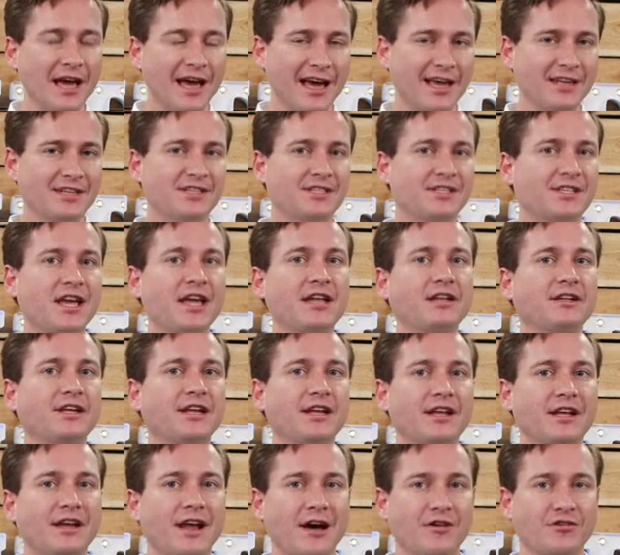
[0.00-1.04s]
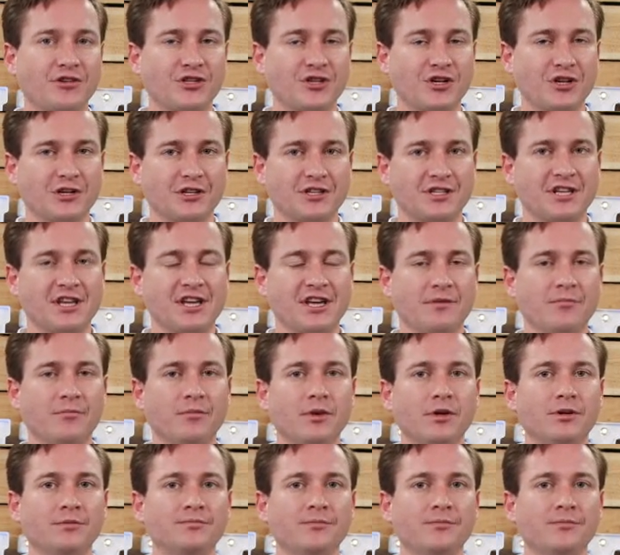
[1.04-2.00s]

and scaling it out to your team.